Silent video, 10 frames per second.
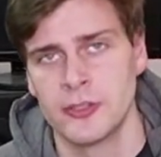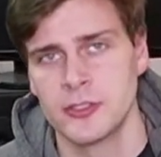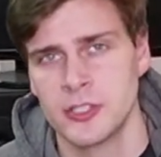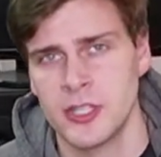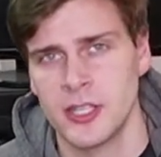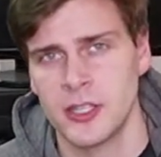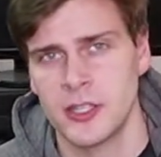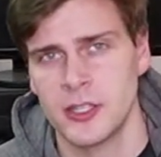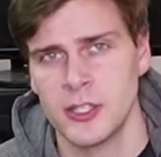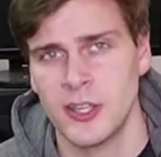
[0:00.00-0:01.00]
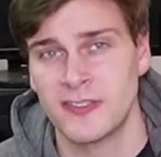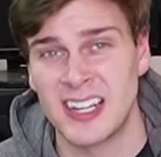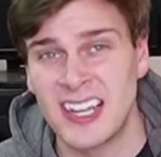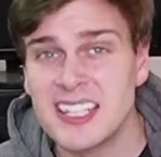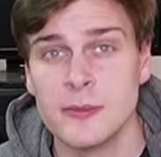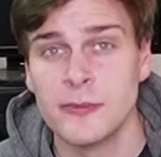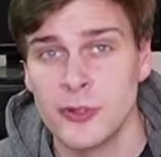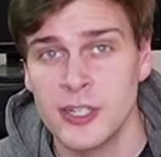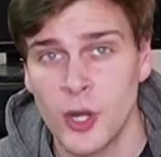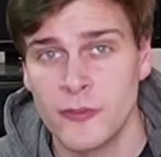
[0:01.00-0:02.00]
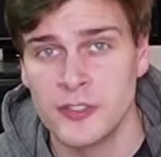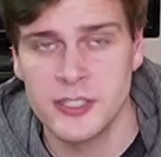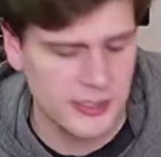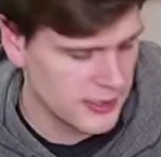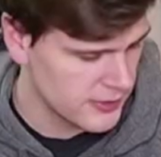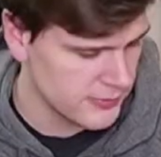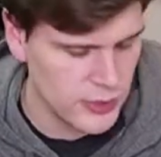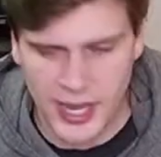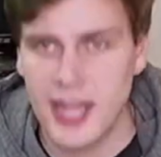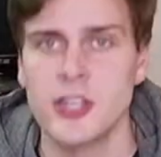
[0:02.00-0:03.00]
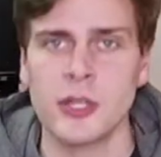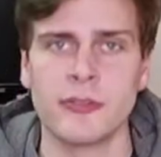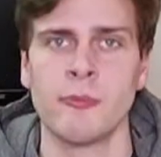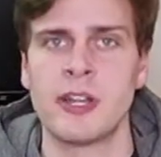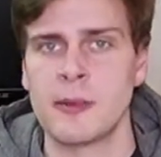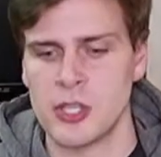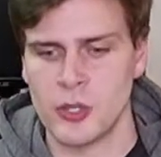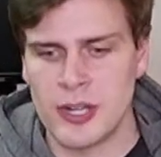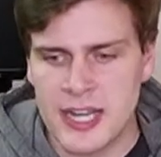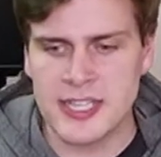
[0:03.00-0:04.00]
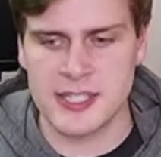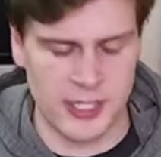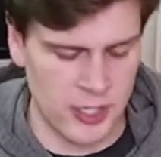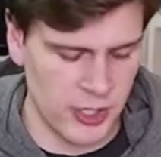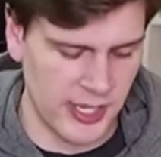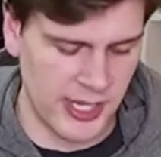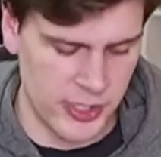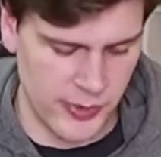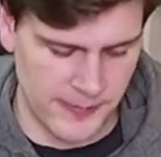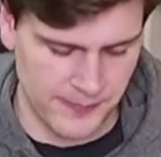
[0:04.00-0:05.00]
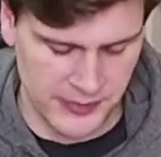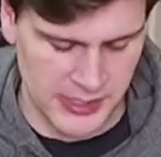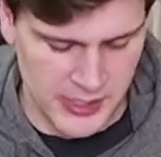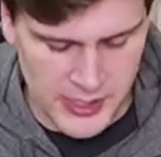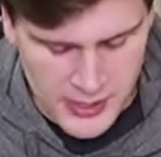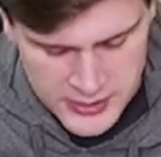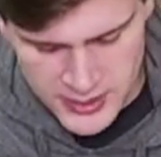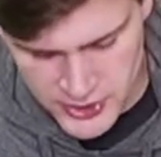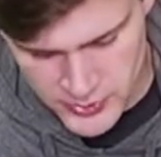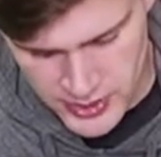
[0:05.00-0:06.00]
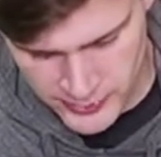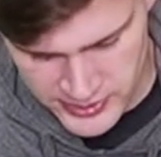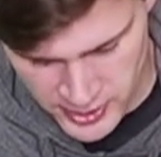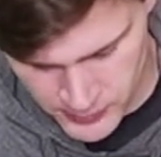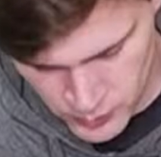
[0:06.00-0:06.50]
So you have to listen for it often. You can do it from reading, but you're listening and looking in your ear. So let's do another example.